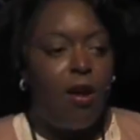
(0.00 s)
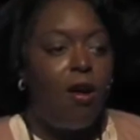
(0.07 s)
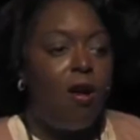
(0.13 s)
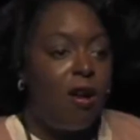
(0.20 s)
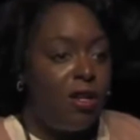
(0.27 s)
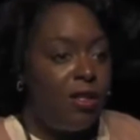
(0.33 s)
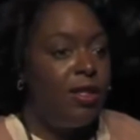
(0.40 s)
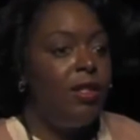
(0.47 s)

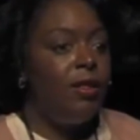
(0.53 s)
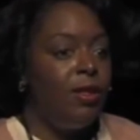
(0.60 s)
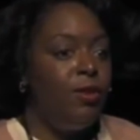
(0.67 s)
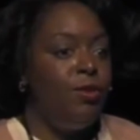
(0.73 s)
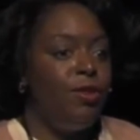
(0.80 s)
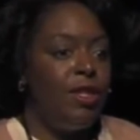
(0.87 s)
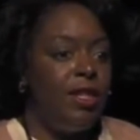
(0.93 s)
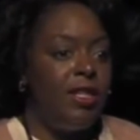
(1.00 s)
Our
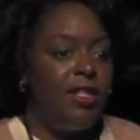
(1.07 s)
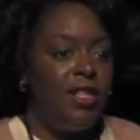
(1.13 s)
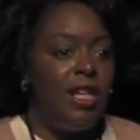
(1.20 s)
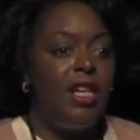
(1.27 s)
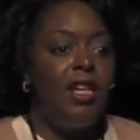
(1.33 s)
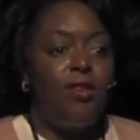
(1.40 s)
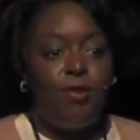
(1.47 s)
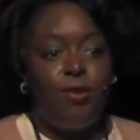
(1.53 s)
solution is
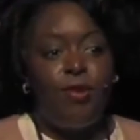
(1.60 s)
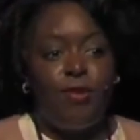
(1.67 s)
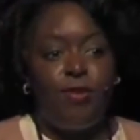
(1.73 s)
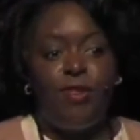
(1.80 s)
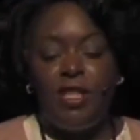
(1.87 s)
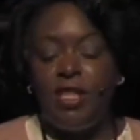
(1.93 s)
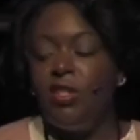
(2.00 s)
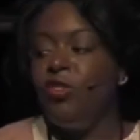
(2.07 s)
to introduce
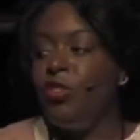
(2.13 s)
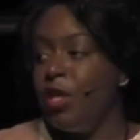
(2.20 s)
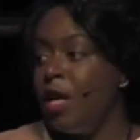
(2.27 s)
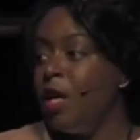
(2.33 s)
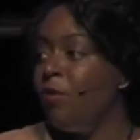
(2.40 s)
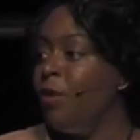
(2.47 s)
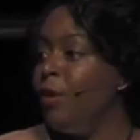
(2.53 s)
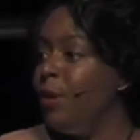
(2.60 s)
these
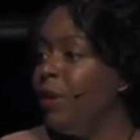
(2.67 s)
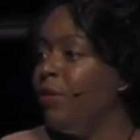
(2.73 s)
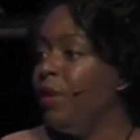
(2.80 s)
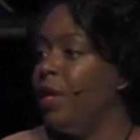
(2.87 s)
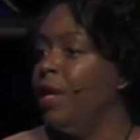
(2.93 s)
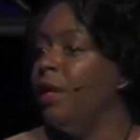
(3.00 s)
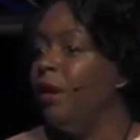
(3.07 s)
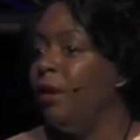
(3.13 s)
young women of
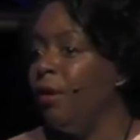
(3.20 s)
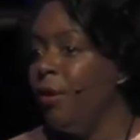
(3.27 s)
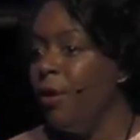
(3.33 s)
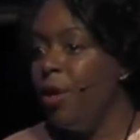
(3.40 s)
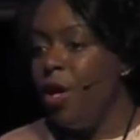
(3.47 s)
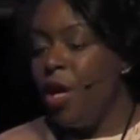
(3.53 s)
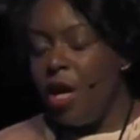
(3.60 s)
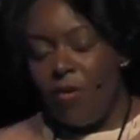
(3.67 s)
color
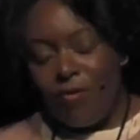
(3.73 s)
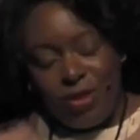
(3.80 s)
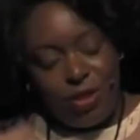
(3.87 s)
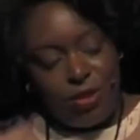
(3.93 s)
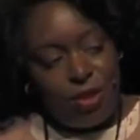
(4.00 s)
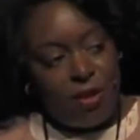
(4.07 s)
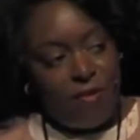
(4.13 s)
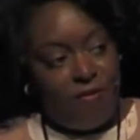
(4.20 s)
and we
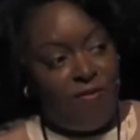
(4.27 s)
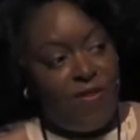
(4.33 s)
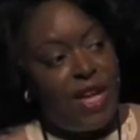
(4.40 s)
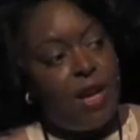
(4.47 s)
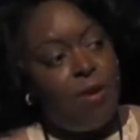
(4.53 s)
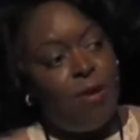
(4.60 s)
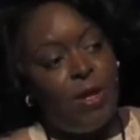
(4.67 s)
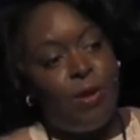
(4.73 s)
start
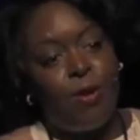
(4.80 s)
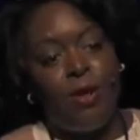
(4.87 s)
very